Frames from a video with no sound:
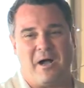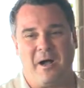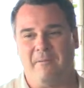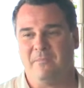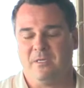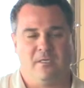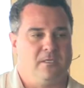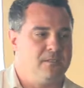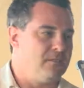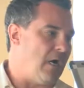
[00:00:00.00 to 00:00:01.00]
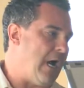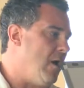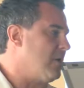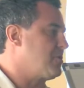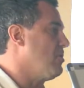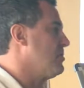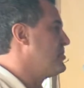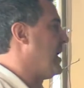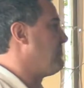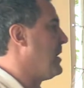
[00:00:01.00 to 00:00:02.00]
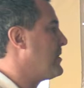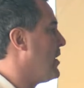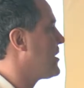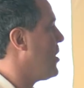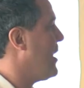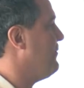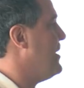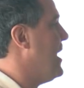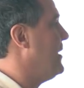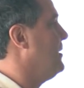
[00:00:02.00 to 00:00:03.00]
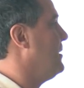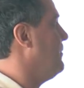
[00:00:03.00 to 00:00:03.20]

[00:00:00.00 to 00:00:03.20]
I also check my credit card every day.